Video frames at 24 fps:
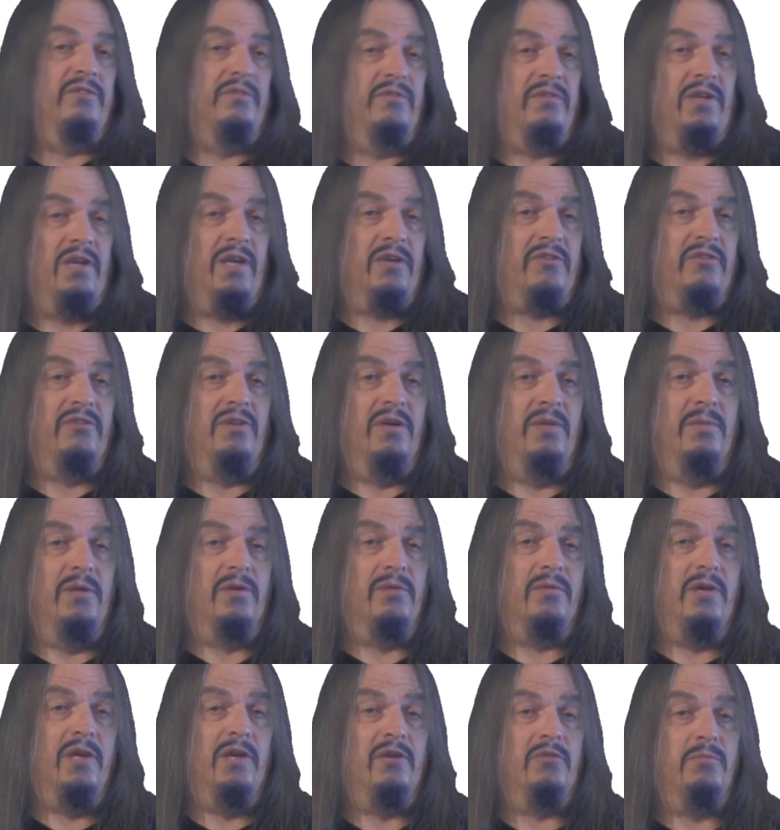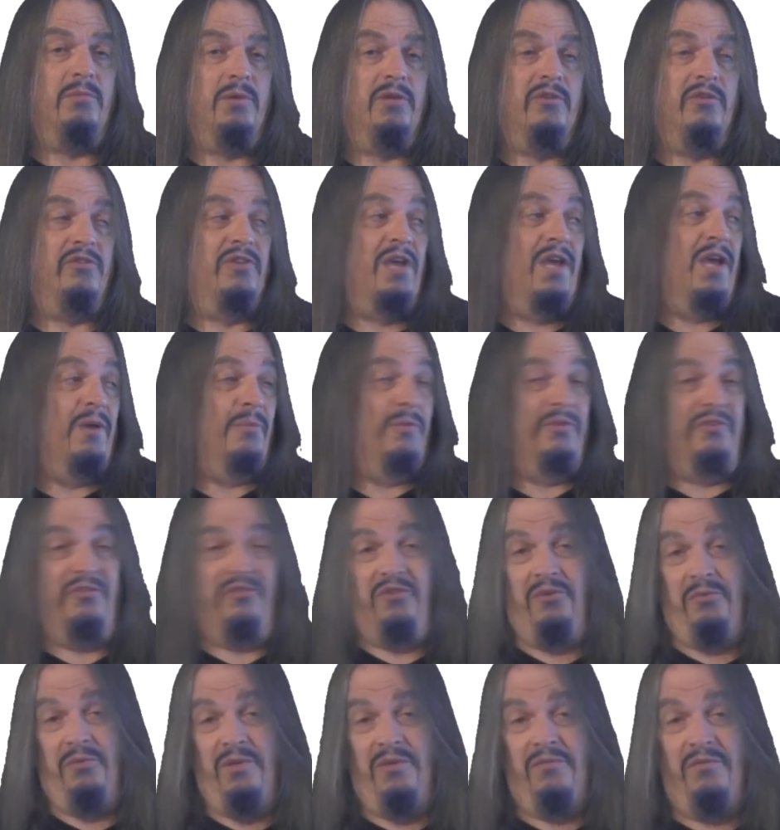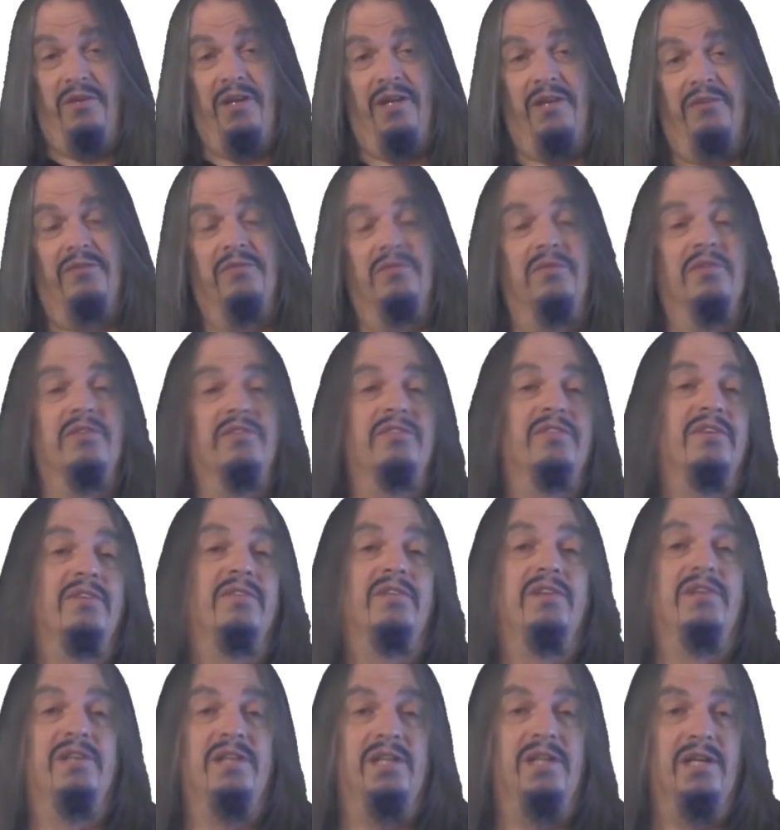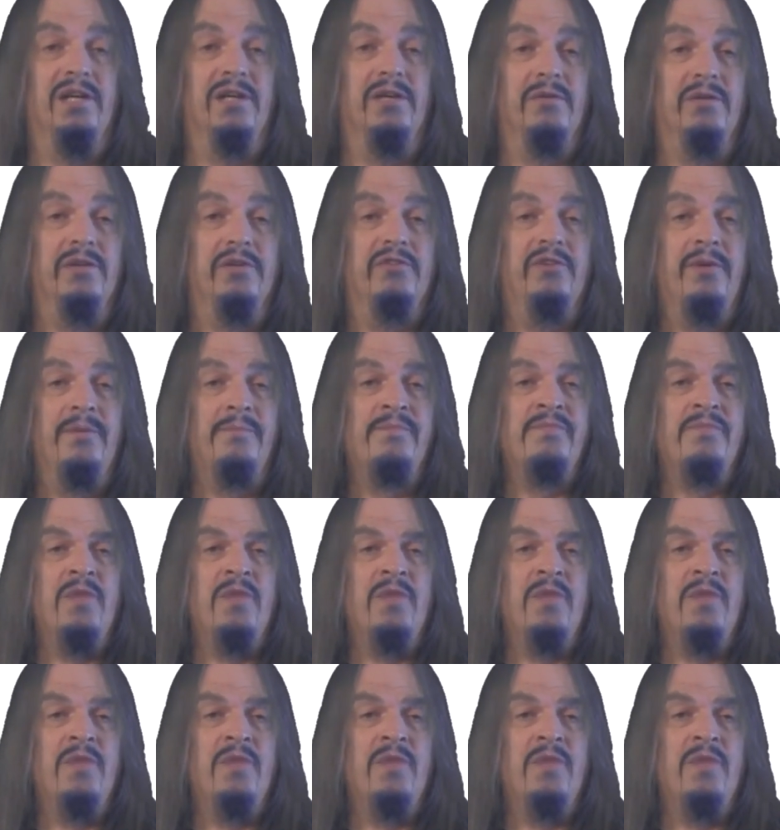of taxonomic ranks because that was too advanced for the seventeen hundreds.